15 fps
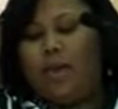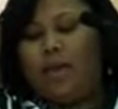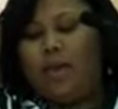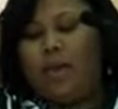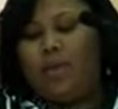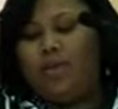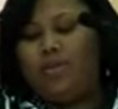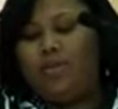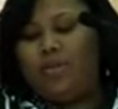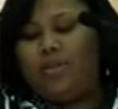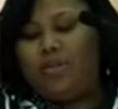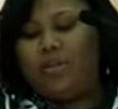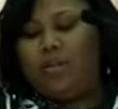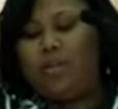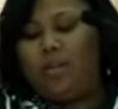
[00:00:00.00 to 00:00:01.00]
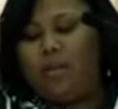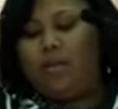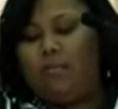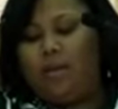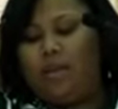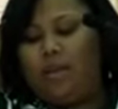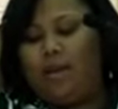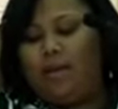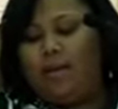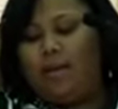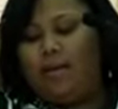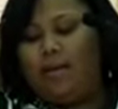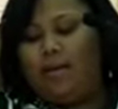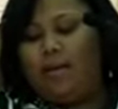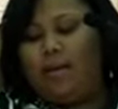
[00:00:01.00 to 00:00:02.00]
And you shall seek me
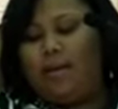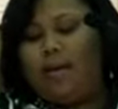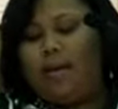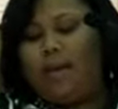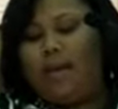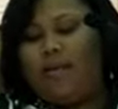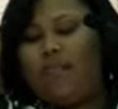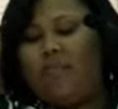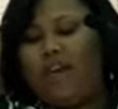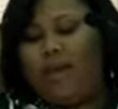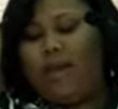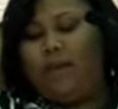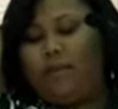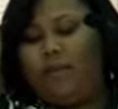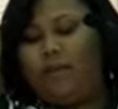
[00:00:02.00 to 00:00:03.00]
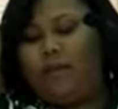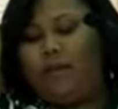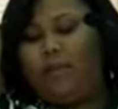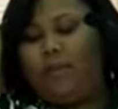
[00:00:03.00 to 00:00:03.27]
and find me,